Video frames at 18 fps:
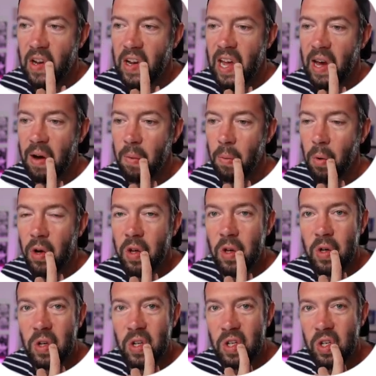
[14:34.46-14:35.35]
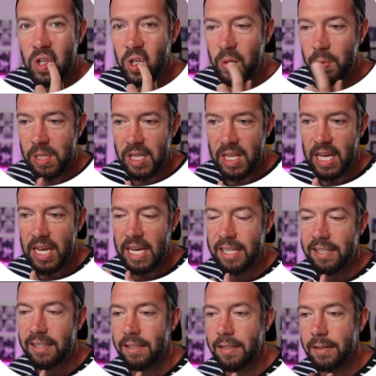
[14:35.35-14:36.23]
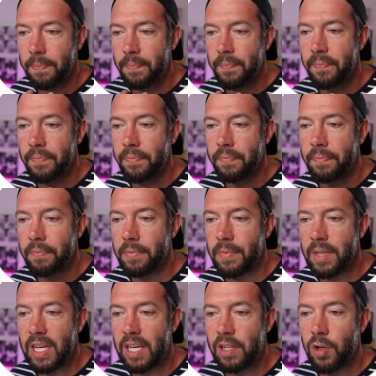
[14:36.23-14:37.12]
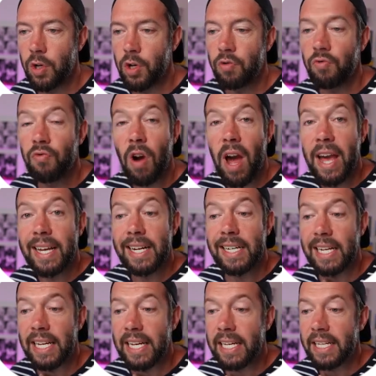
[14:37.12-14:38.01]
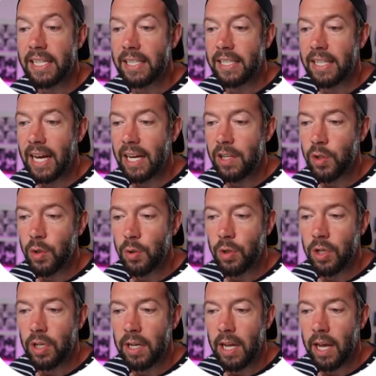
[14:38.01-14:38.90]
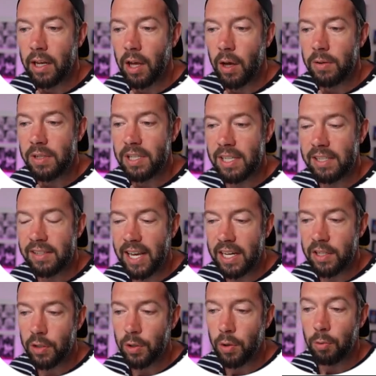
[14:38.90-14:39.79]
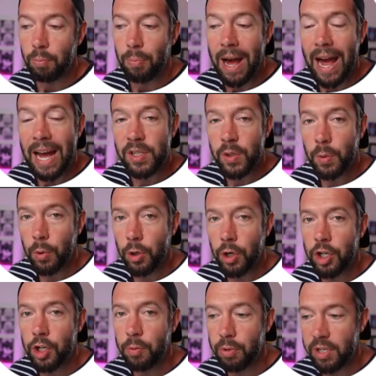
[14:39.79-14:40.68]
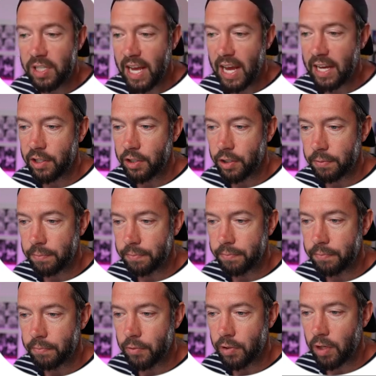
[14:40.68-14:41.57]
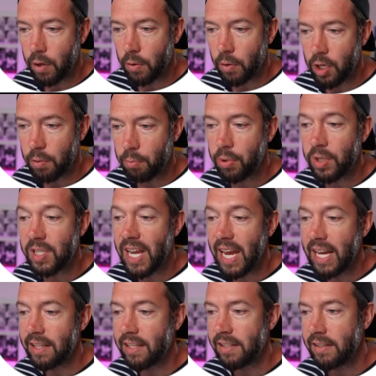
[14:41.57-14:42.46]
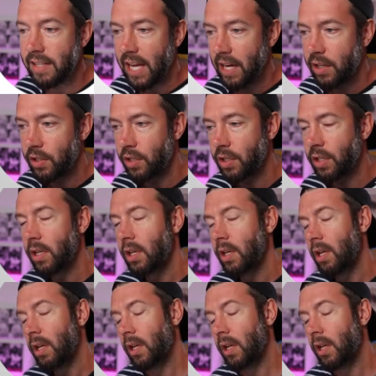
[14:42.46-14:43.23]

Now what you can do with this is you can right click, and you can go to this section called password protection. So you can protect this section.